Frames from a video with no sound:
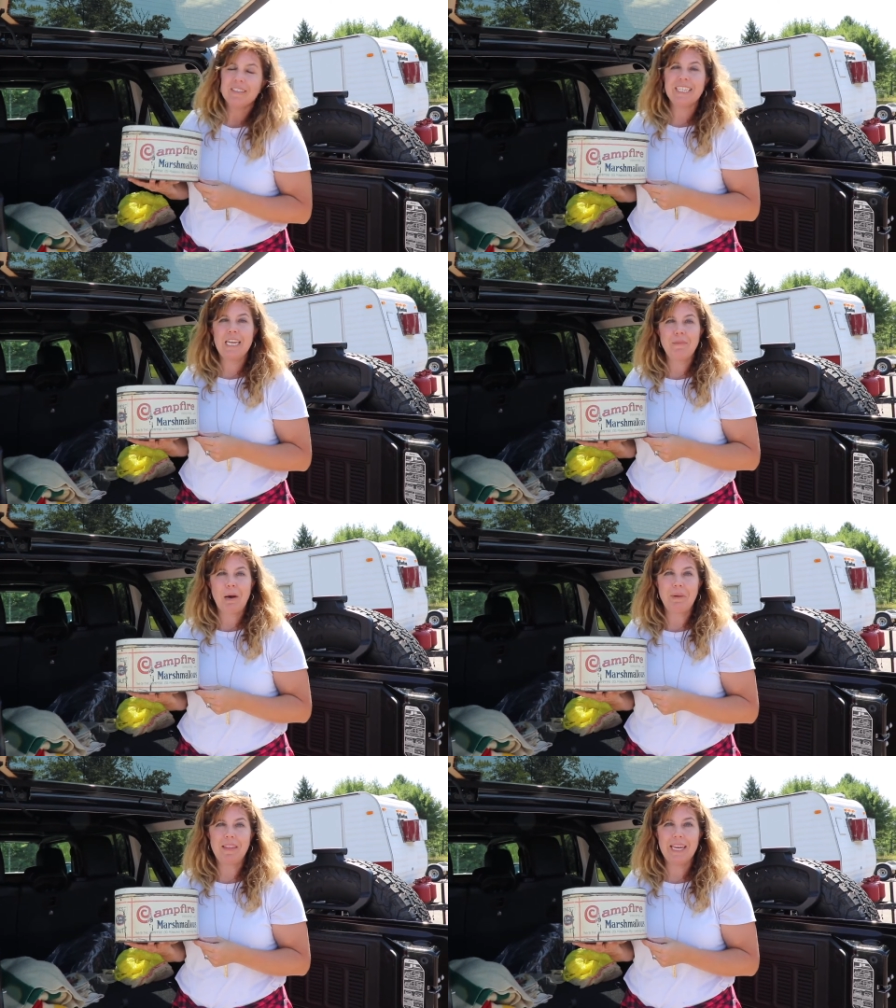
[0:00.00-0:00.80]
to keep
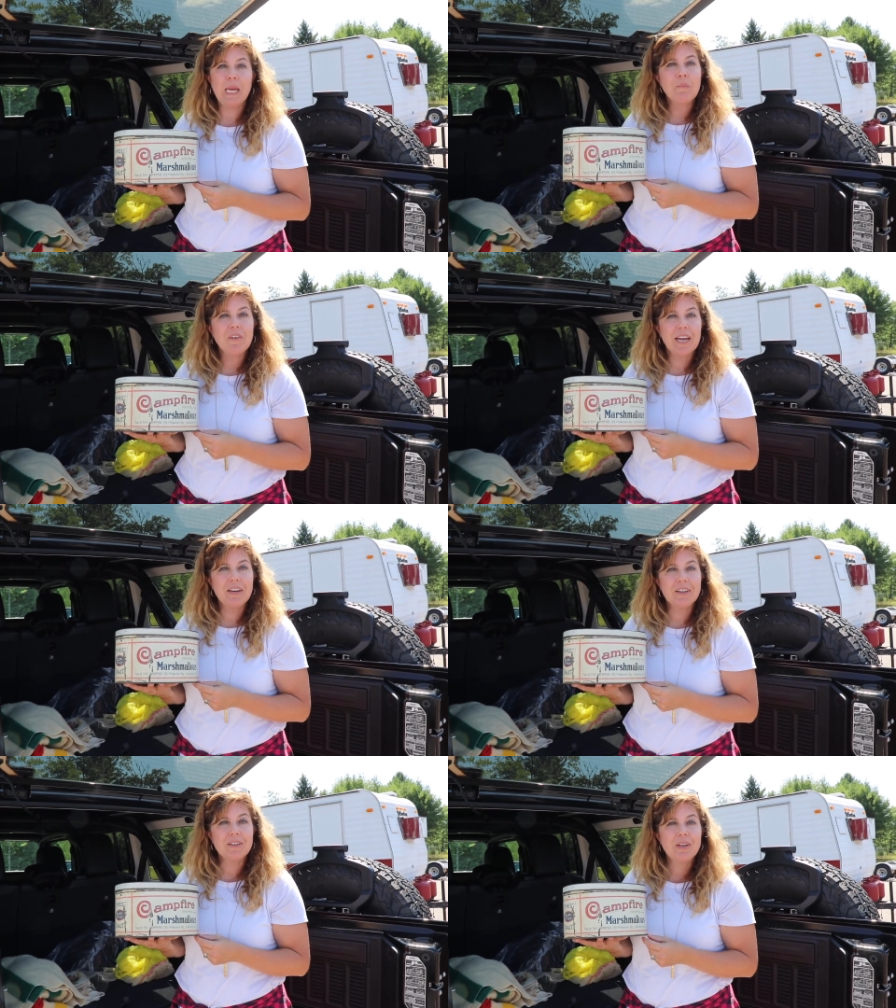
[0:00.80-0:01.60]
out by the
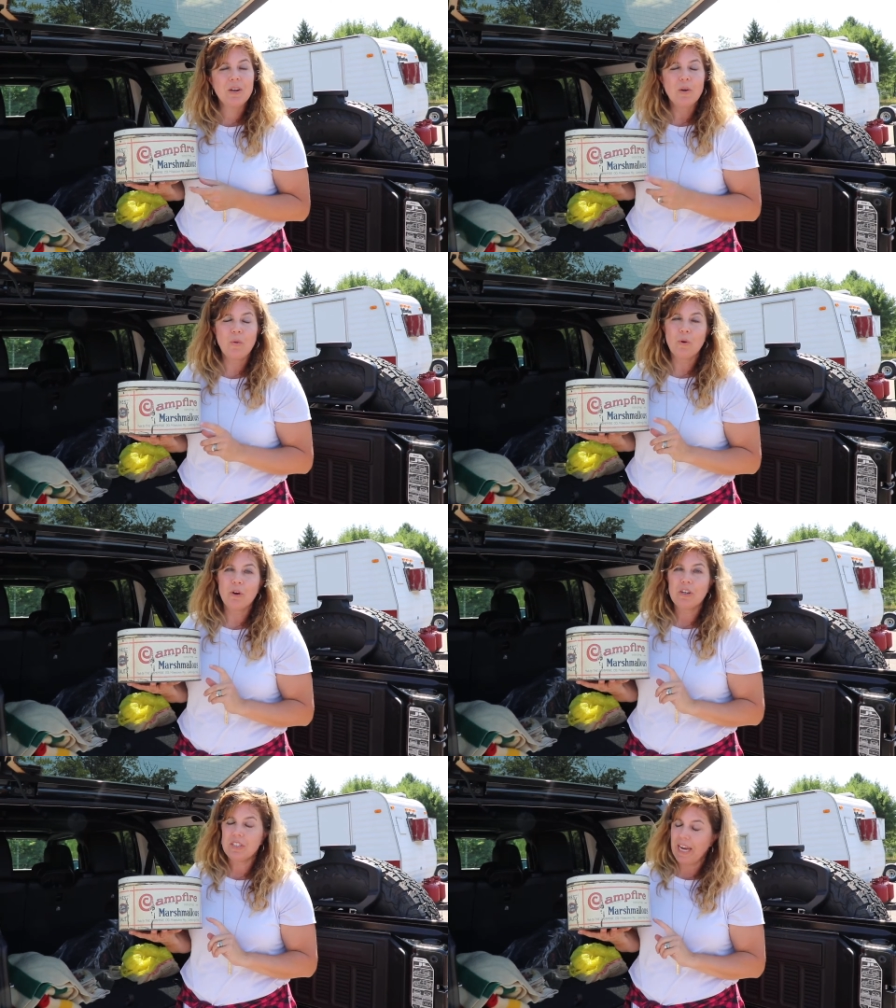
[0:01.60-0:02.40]
campfire
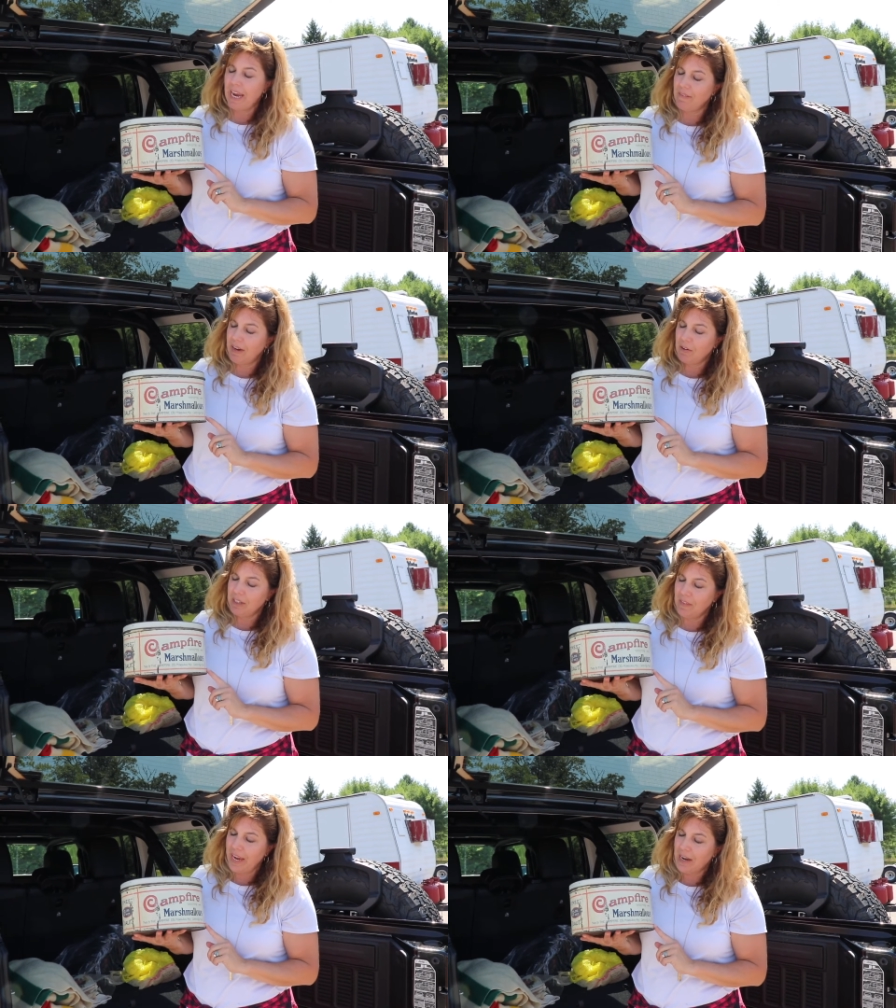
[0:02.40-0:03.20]
or to have out
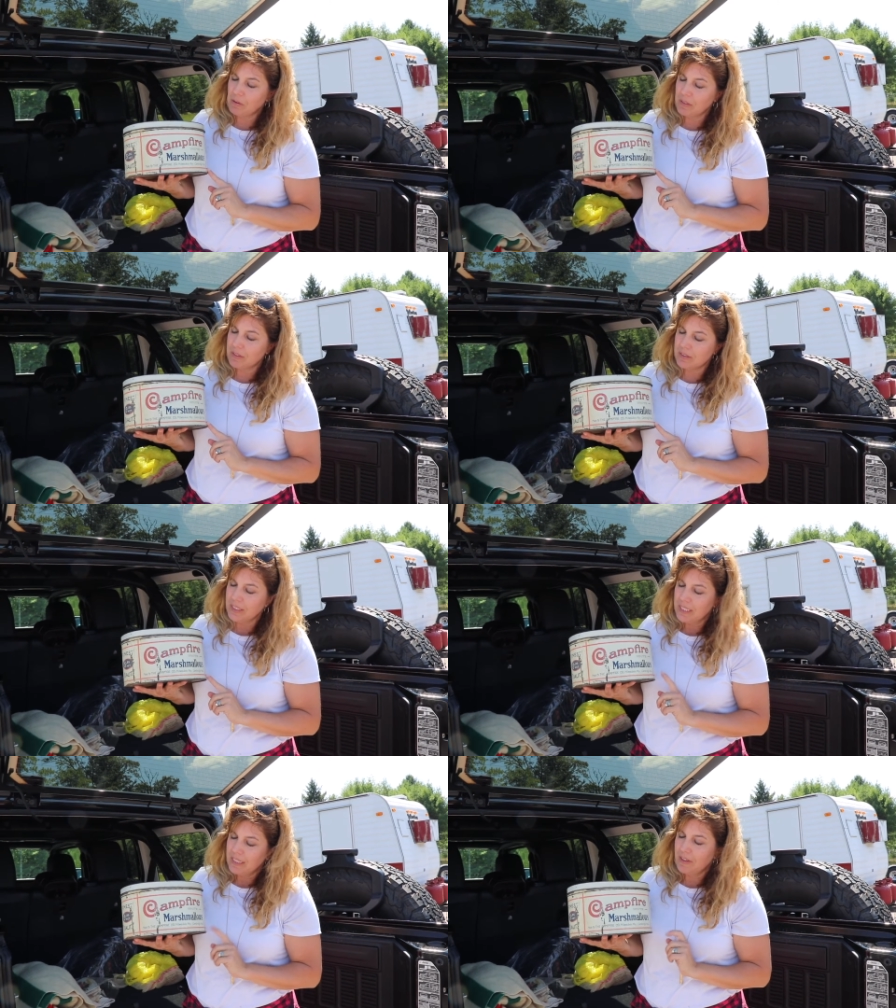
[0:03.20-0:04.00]
in the house.
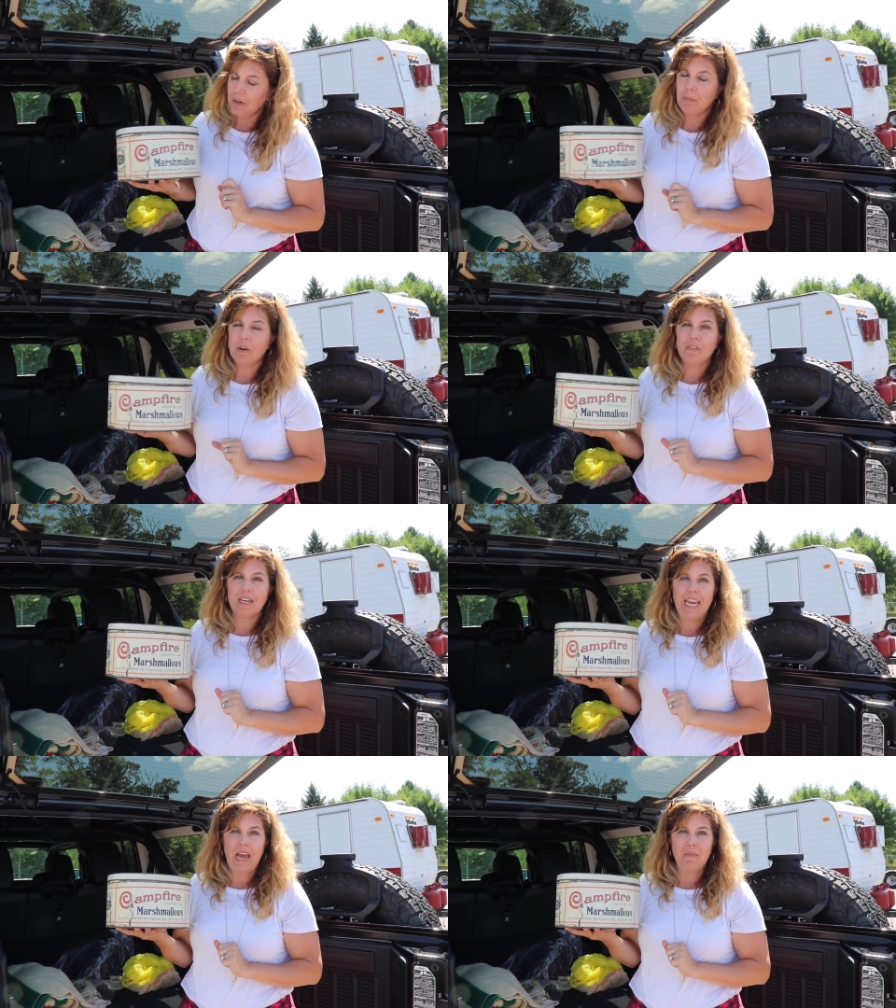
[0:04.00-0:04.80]
They're a
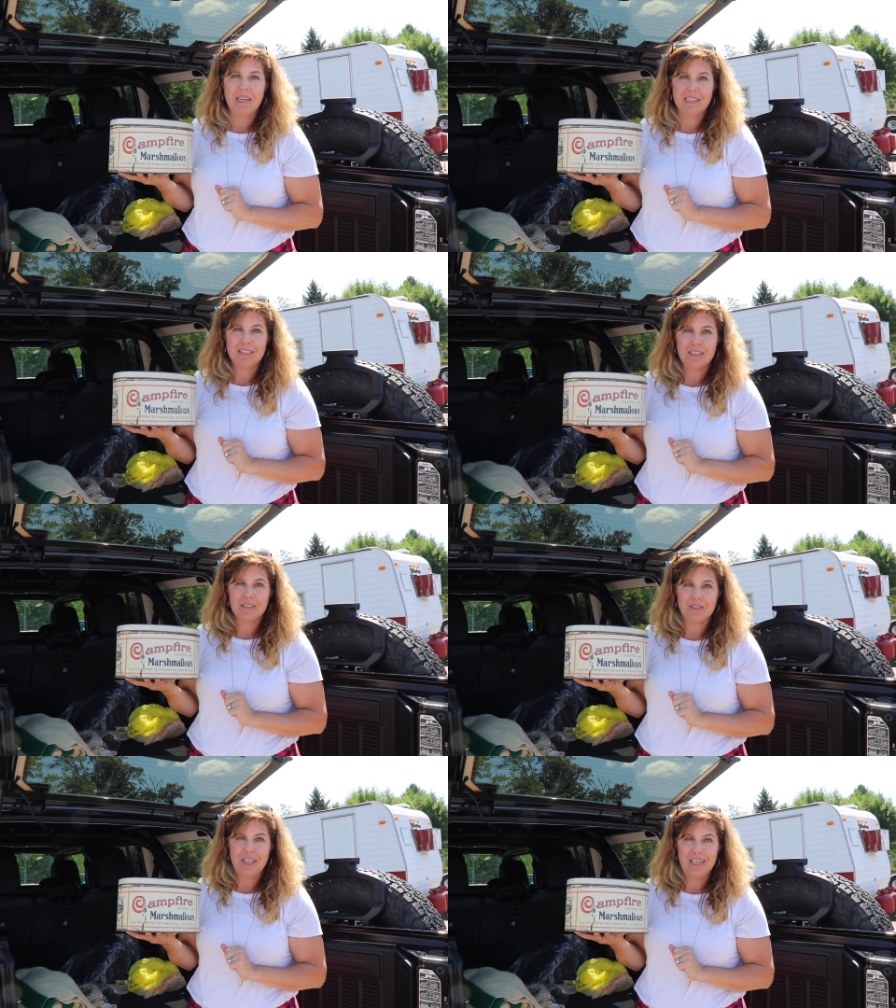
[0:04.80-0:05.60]
perfect cabin
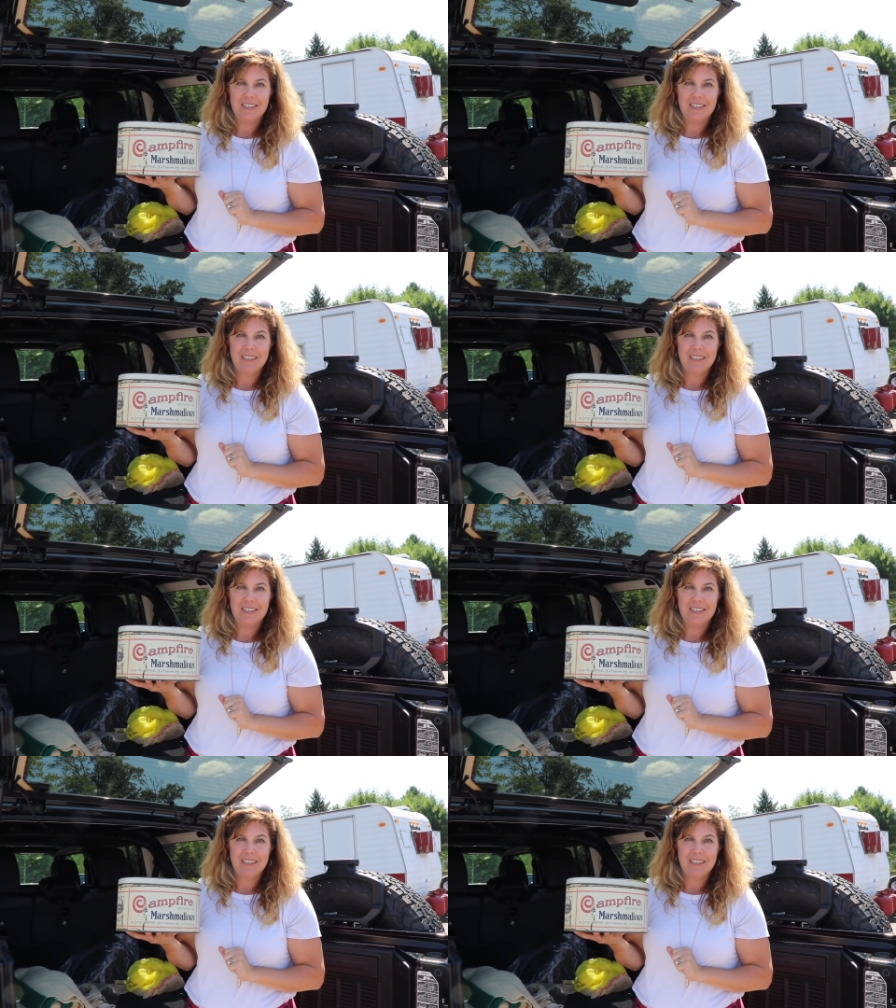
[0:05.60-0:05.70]
accessory.